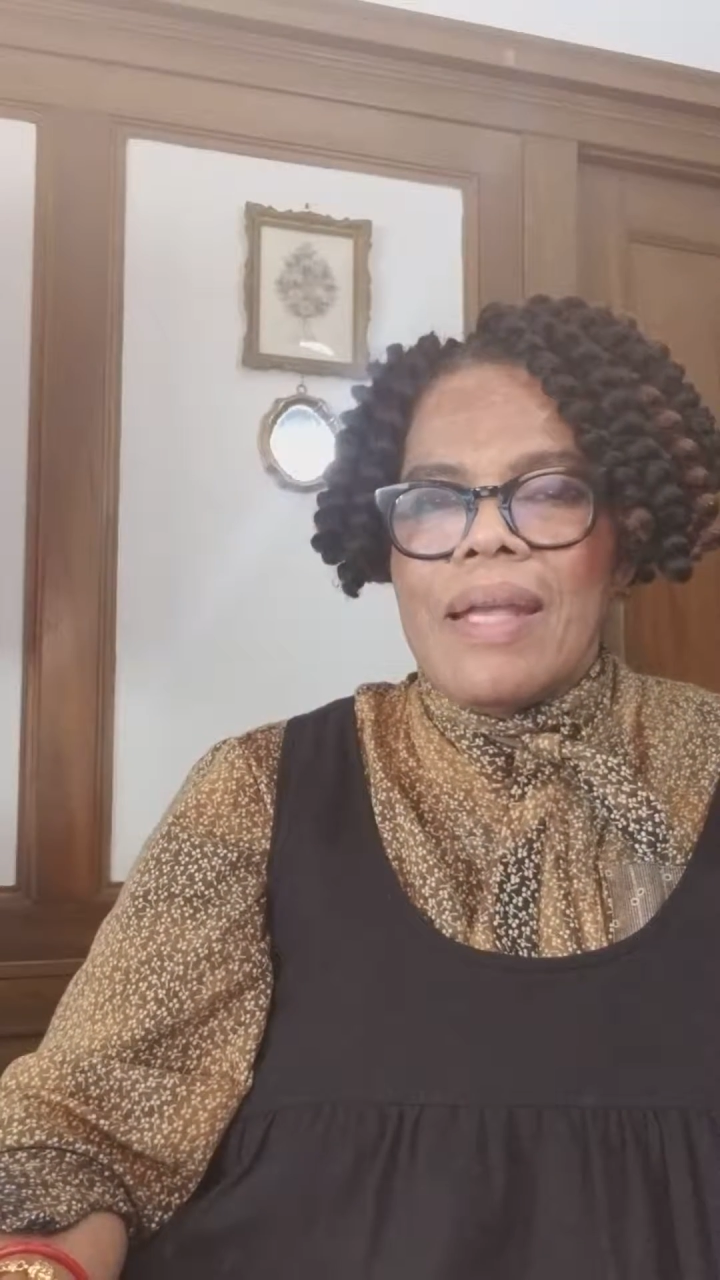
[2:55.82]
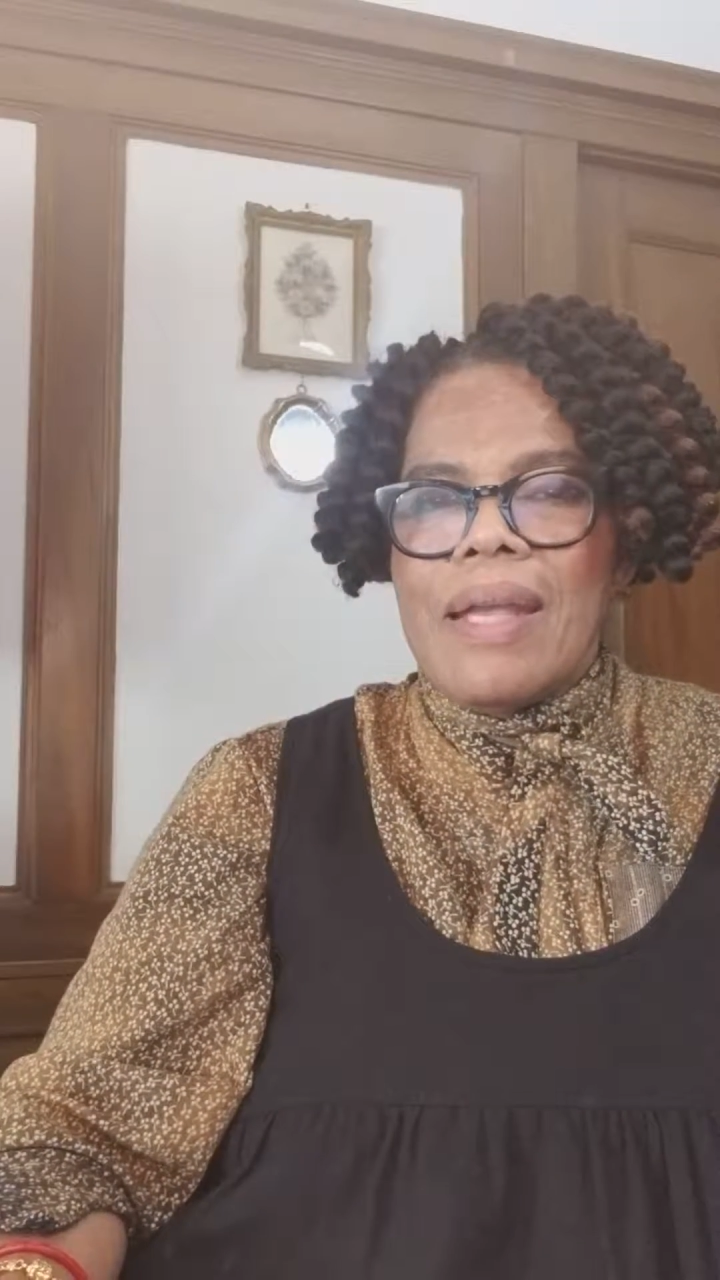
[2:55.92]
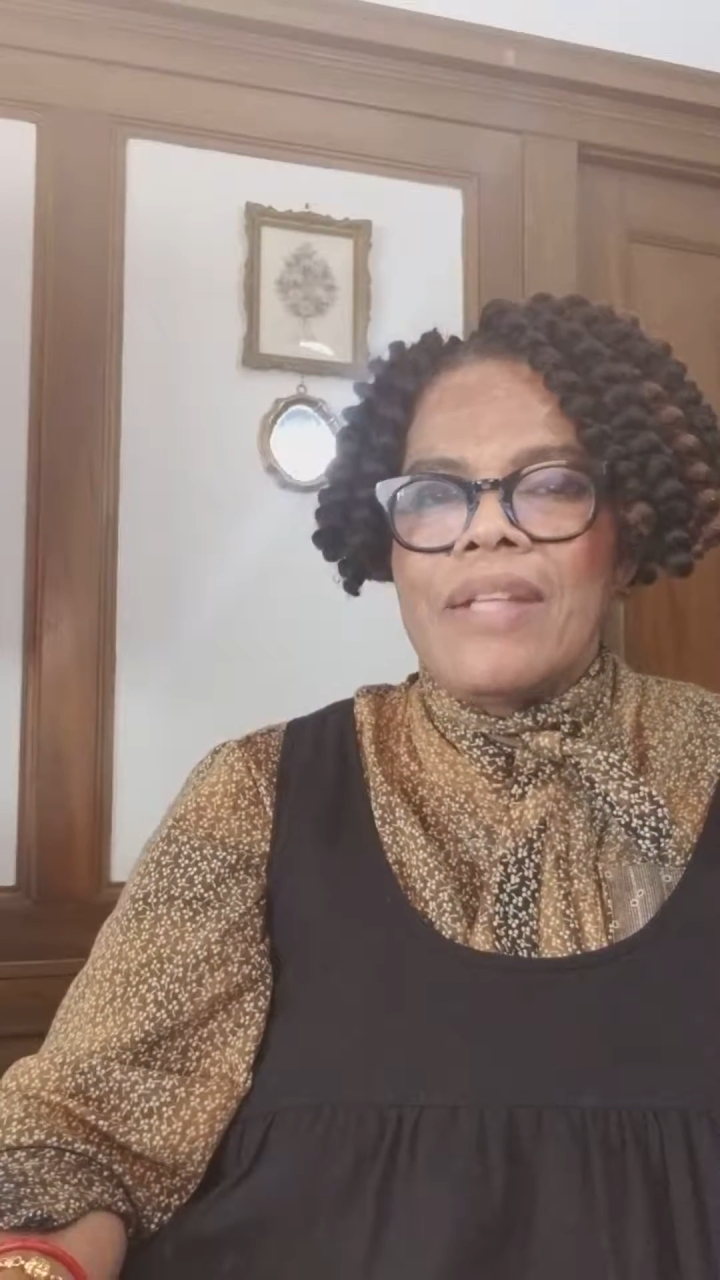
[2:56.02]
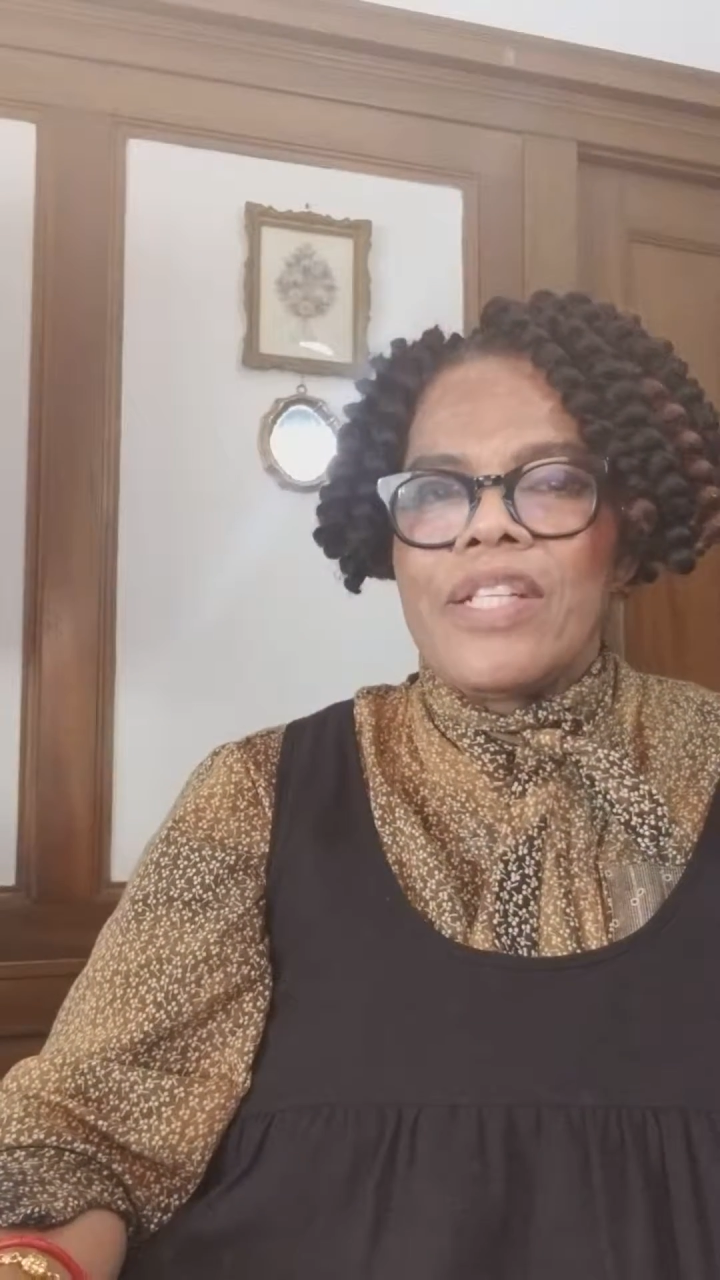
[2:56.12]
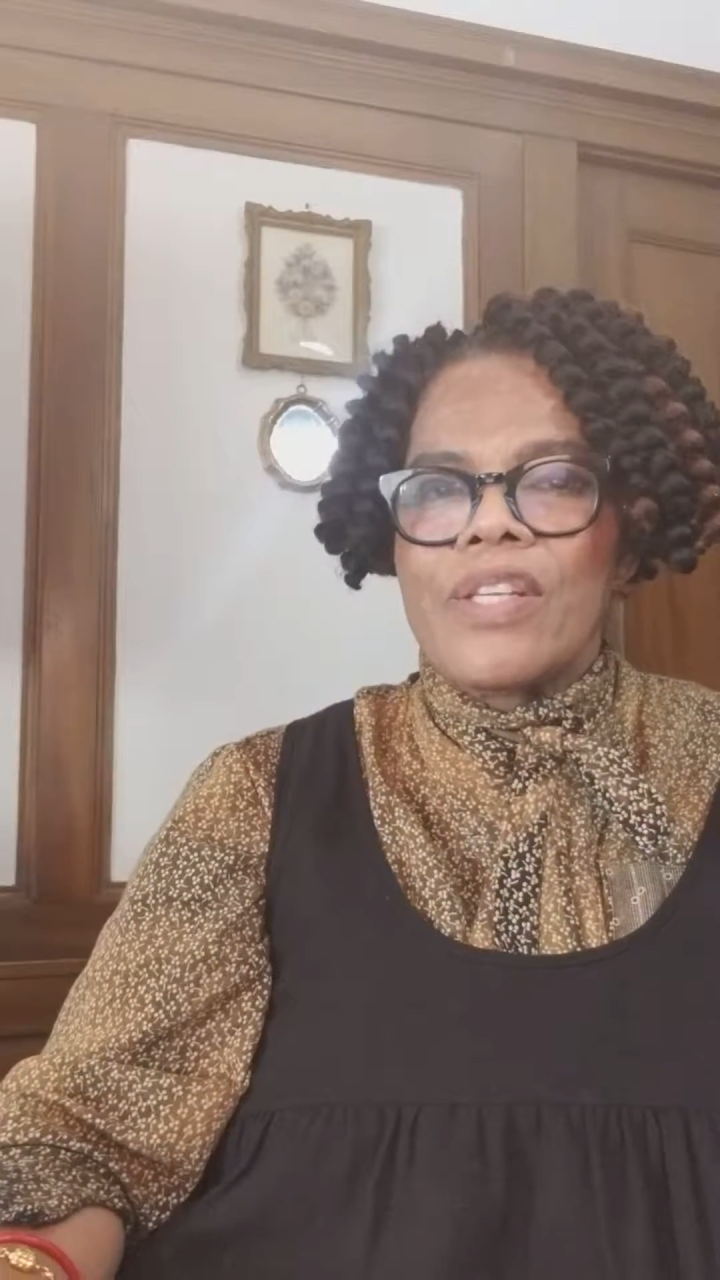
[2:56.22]

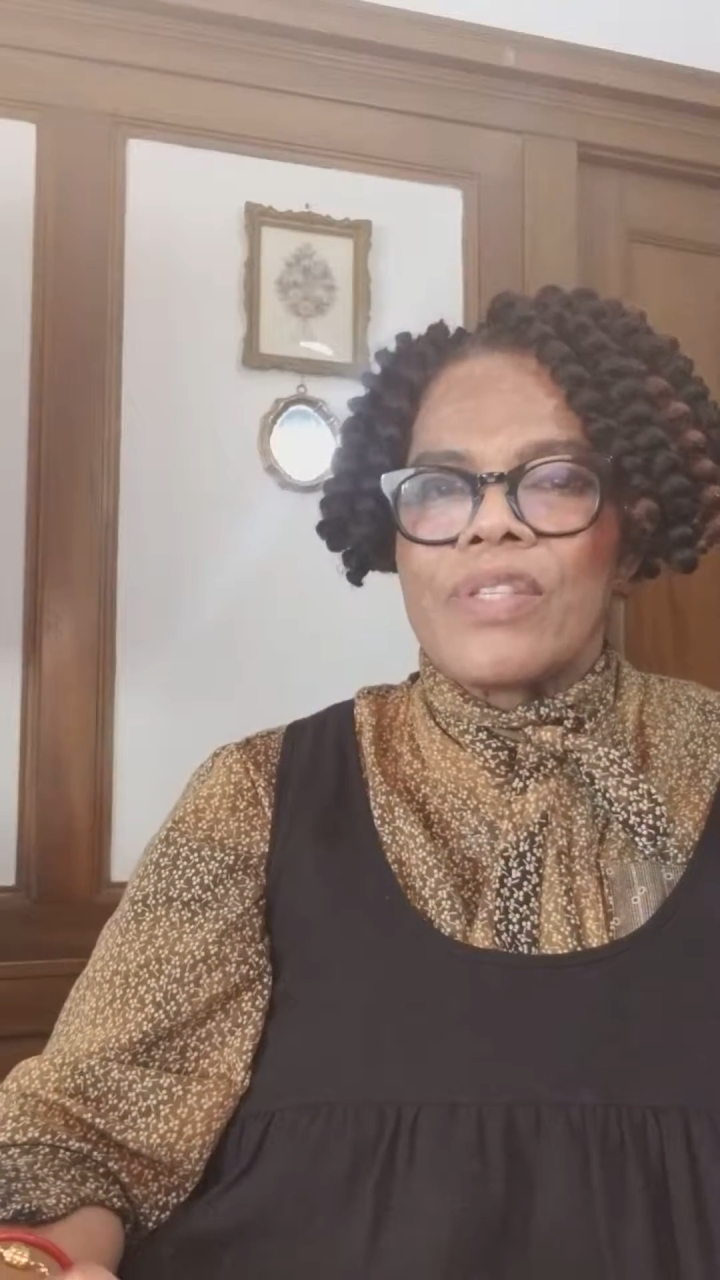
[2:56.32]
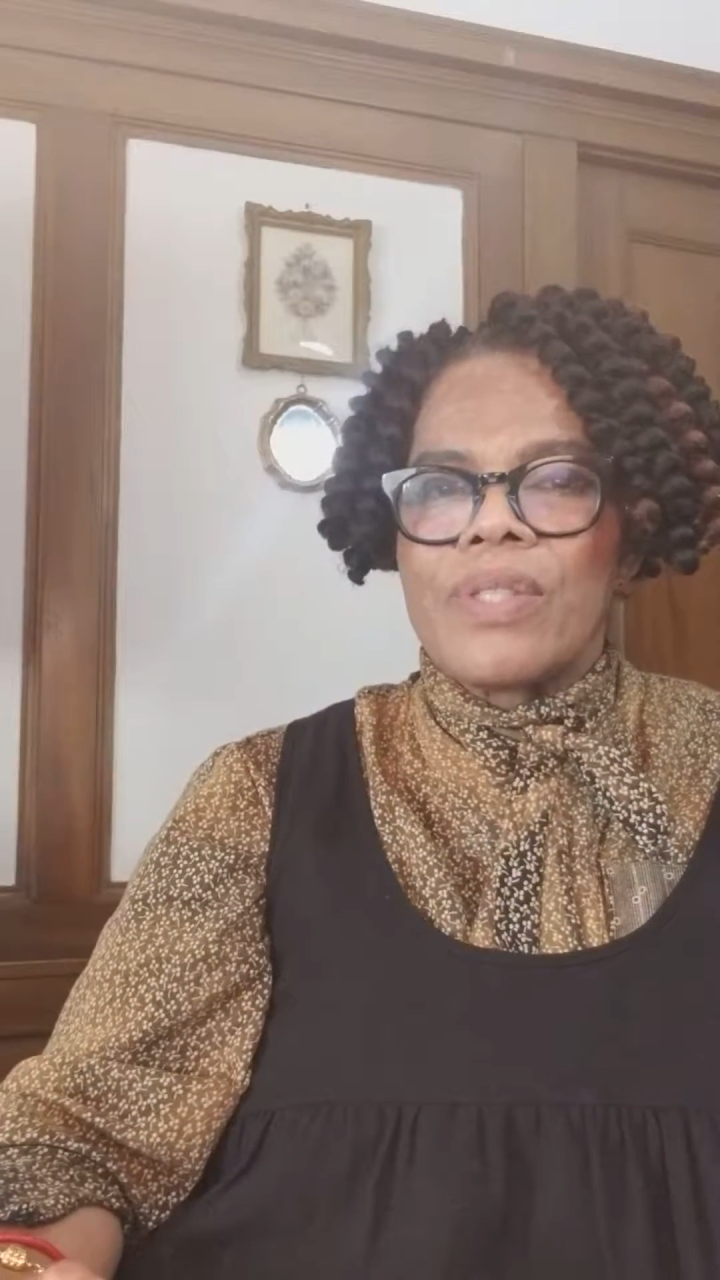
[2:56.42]
and just